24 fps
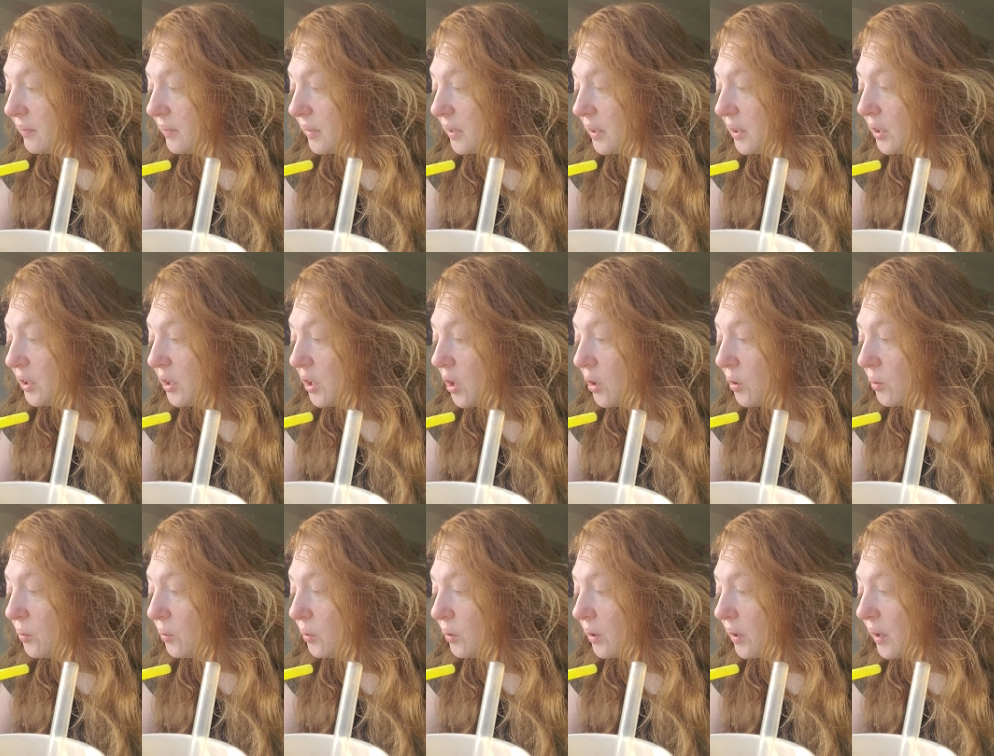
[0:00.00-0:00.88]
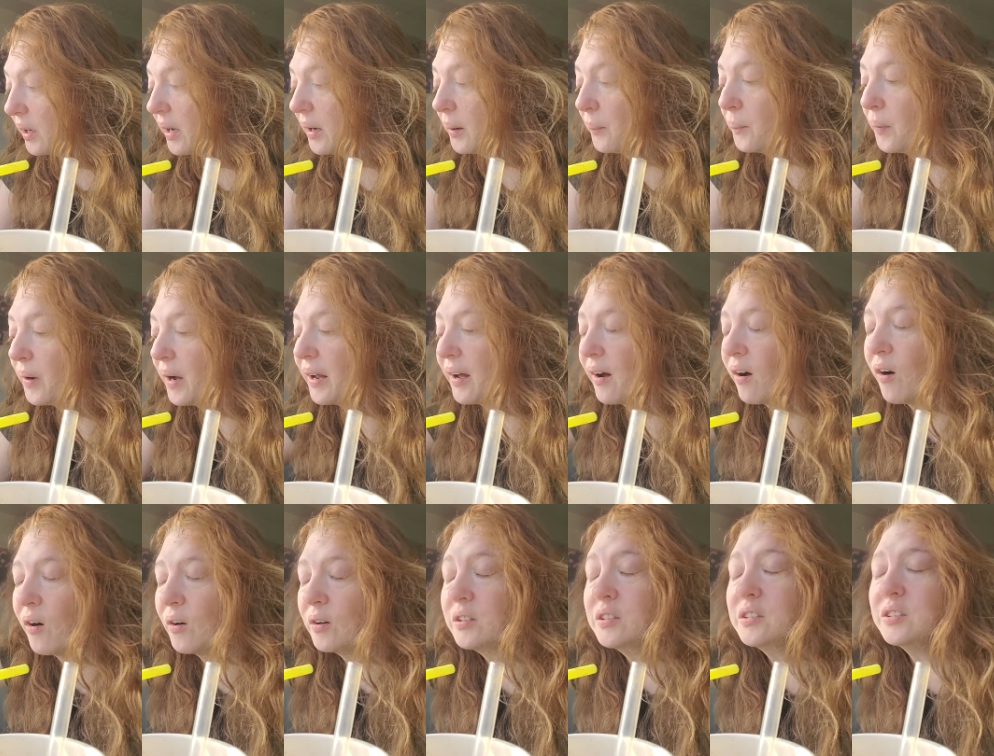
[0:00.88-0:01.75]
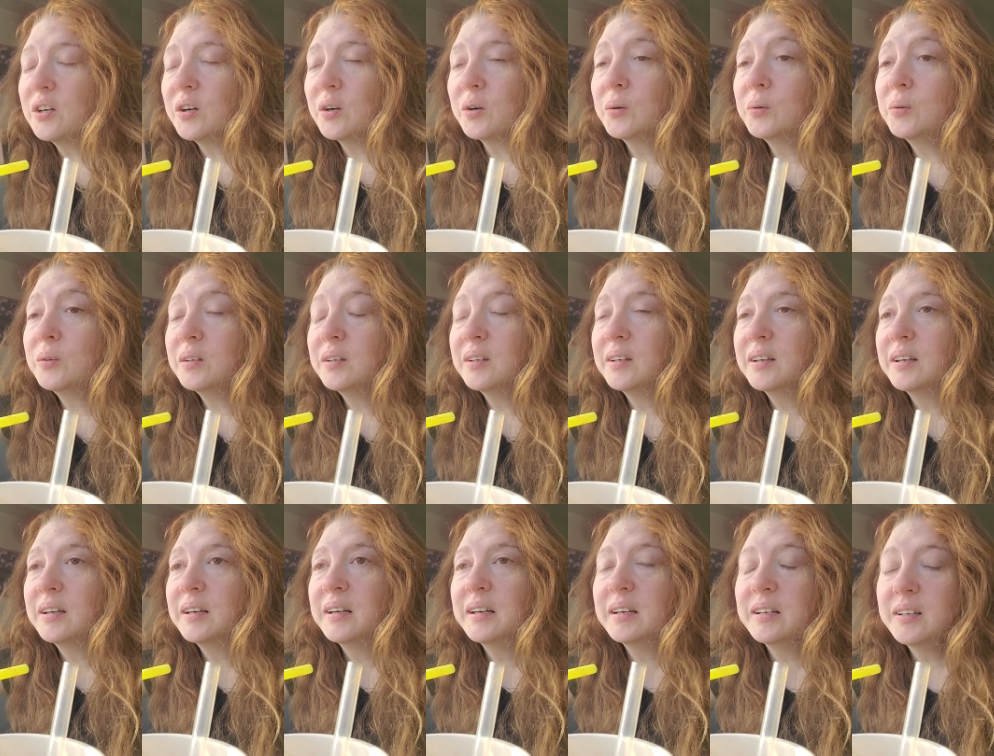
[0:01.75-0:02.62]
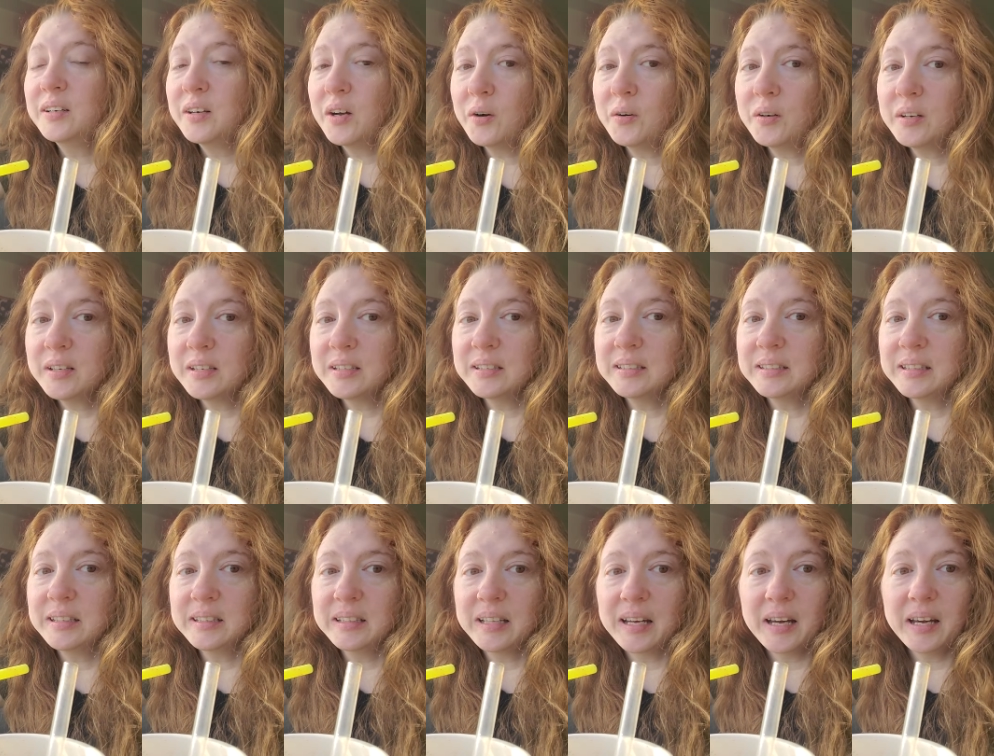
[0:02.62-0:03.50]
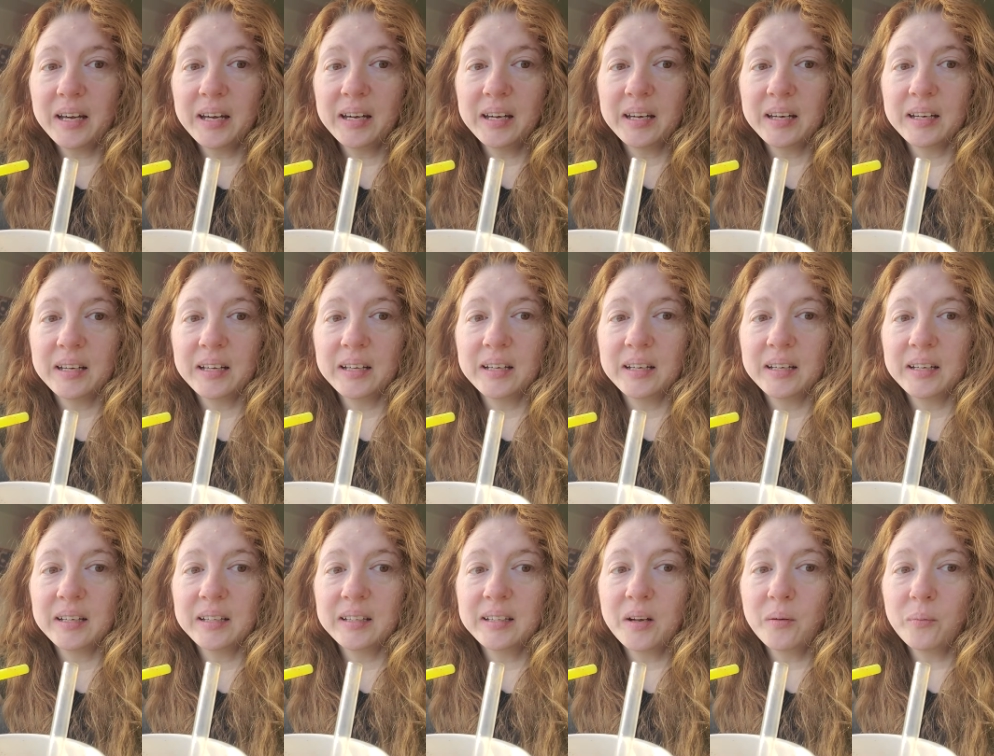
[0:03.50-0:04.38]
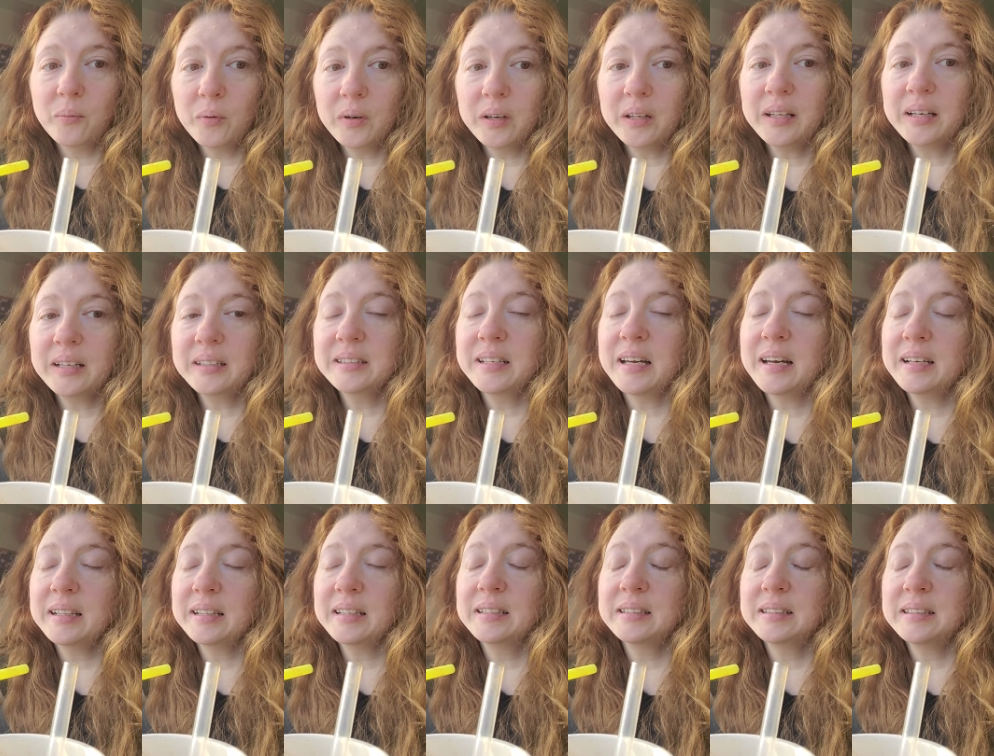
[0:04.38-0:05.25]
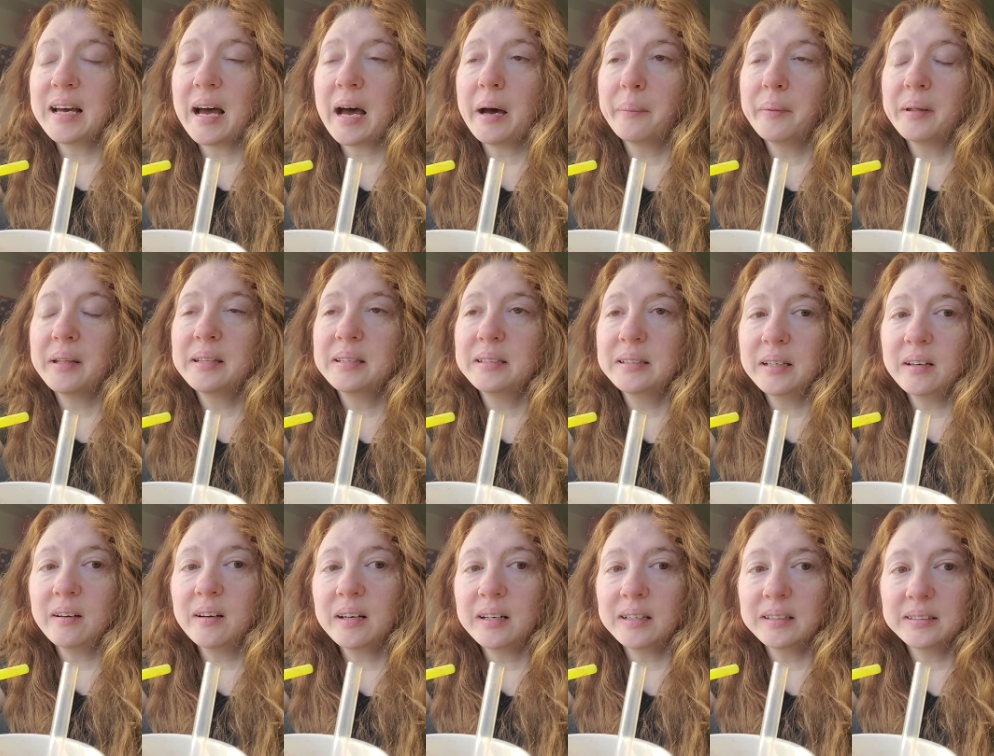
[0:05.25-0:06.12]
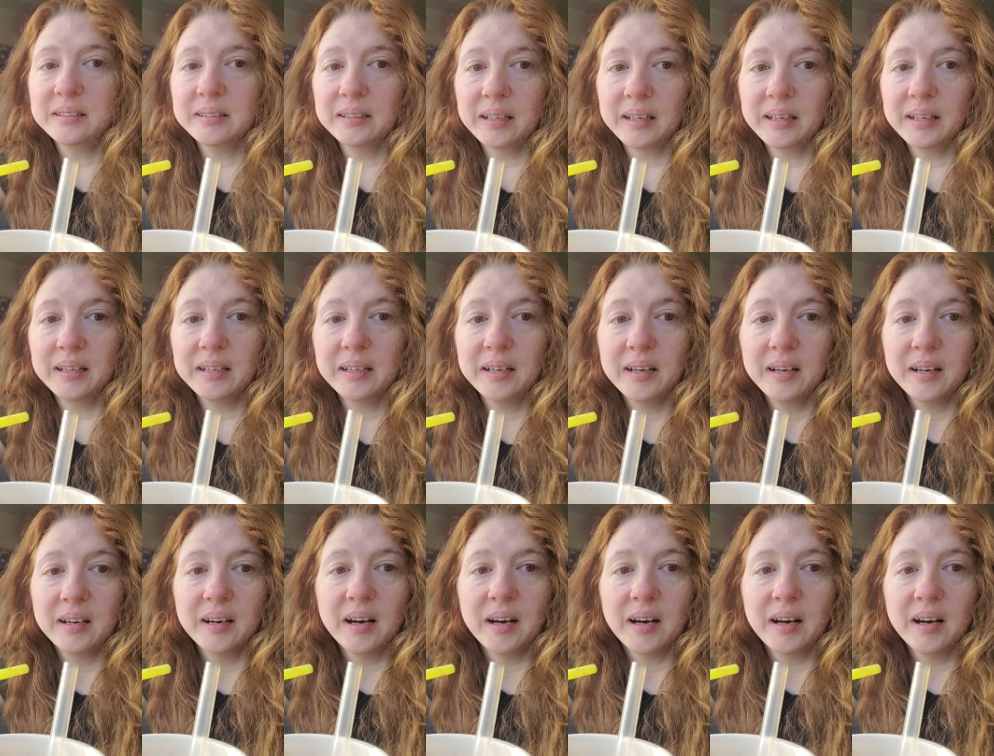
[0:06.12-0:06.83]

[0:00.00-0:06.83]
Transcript: you know, but also notice that they they really take the Sabbath seriously.